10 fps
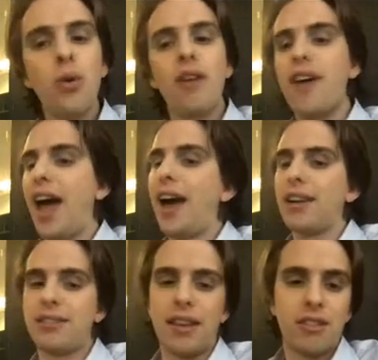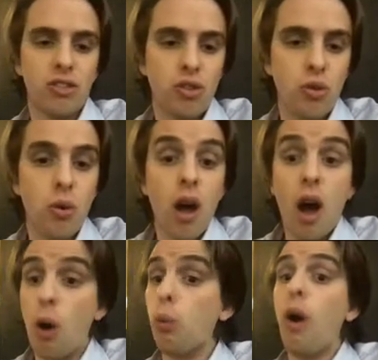have access to
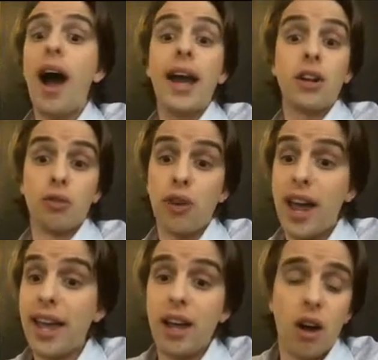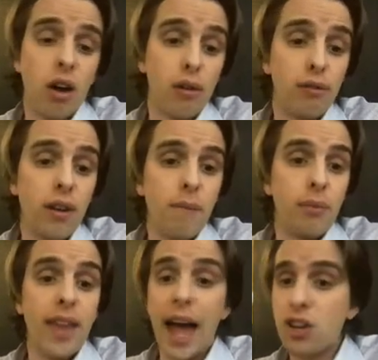a wide array of
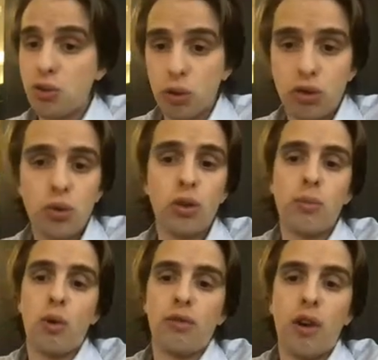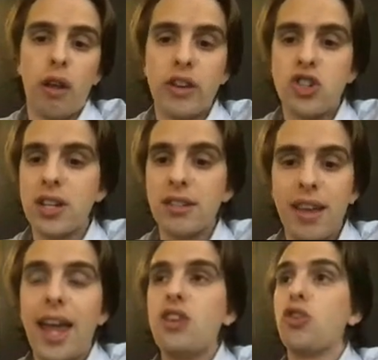natural tooth morphologies,
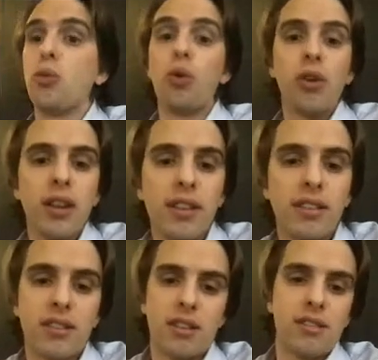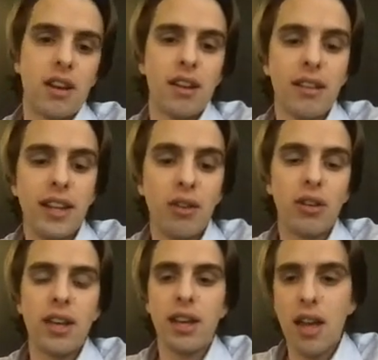and your work is suddenly
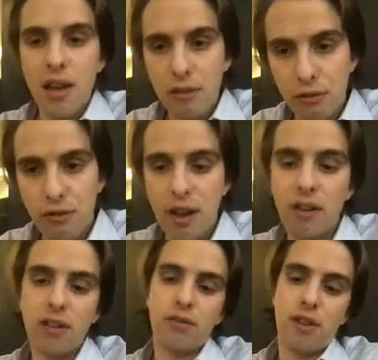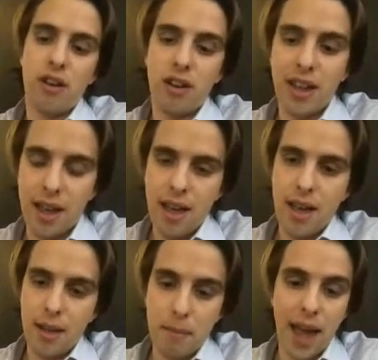looking very, very
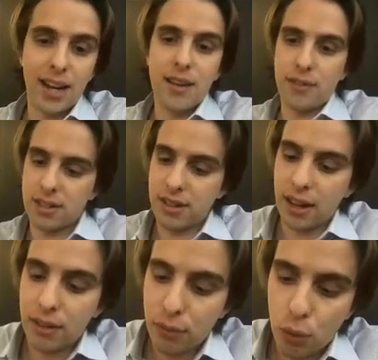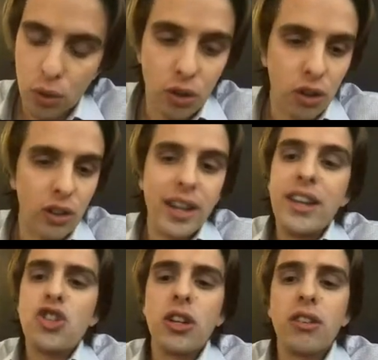magnificent for your clinicians.